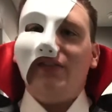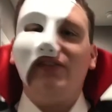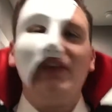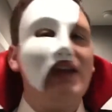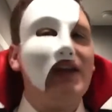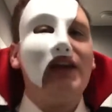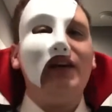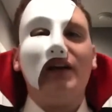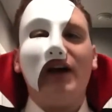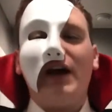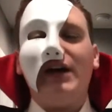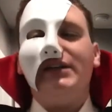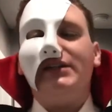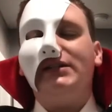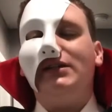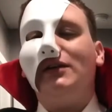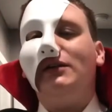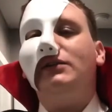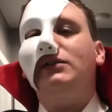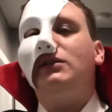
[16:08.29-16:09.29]
Thank you
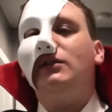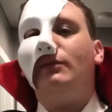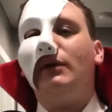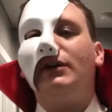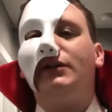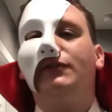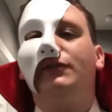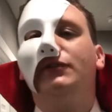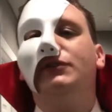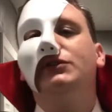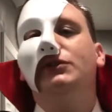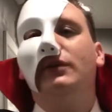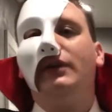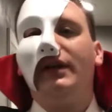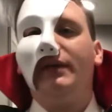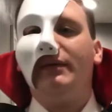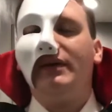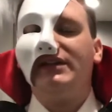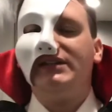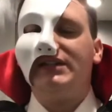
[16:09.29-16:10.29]
guys so much for
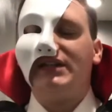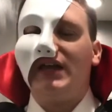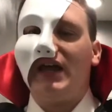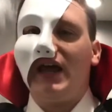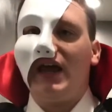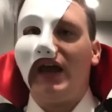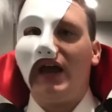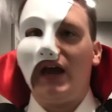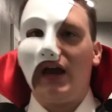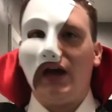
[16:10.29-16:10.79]
joining me today.